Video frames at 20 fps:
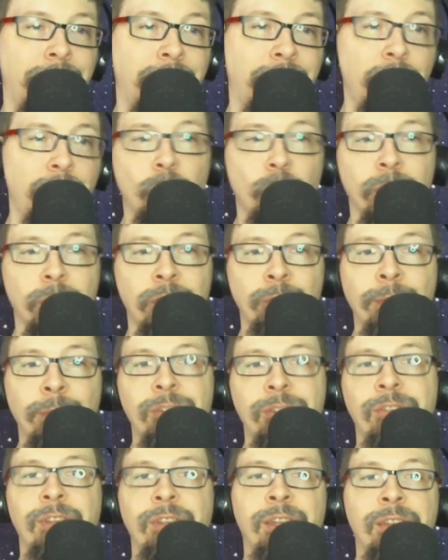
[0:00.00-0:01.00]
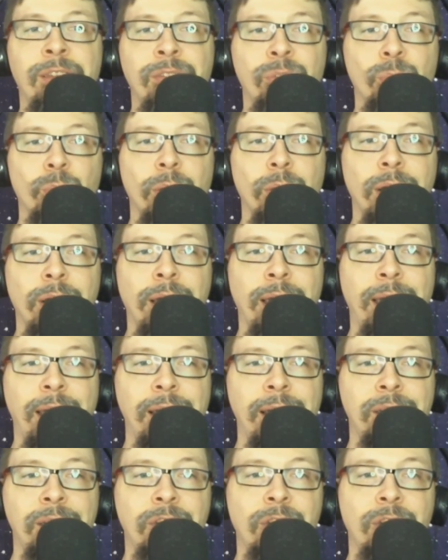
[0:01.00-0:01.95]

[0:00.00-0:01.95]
"In one of my scenes where I had